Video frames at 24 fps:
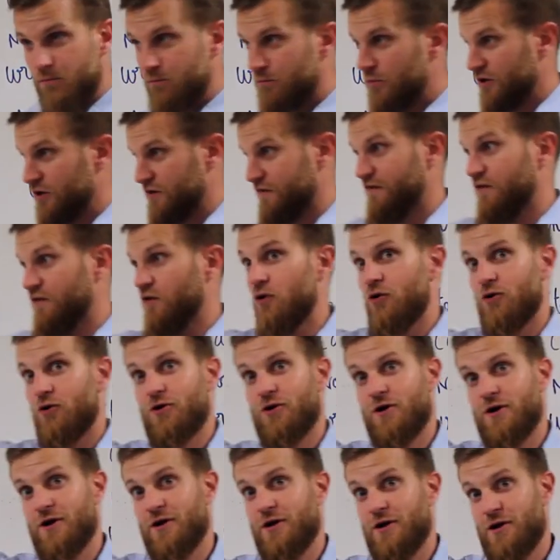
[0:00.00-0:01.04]
but
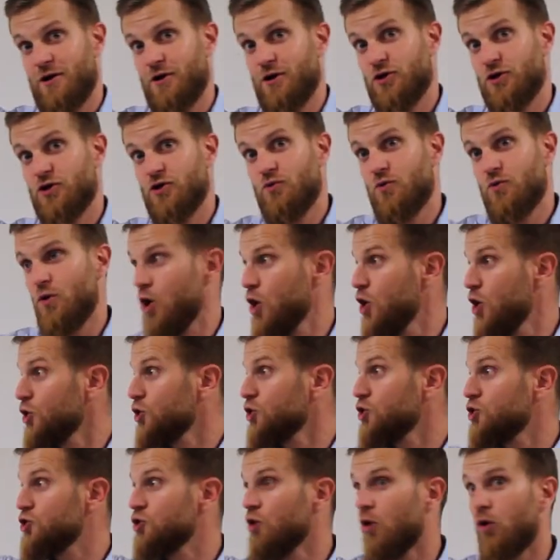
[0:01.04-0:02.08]
for you.
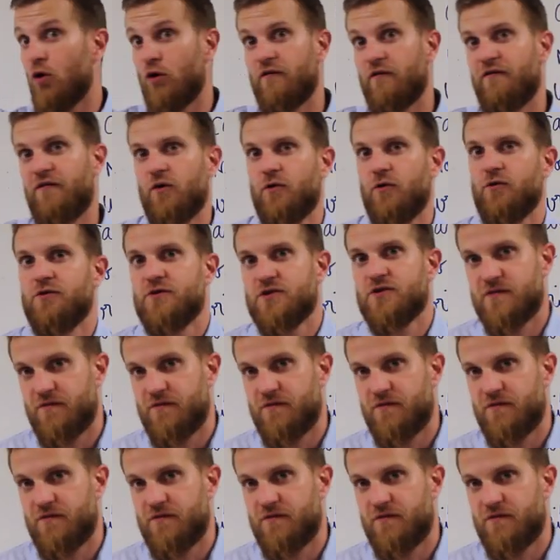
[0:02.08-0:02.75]
Your phone.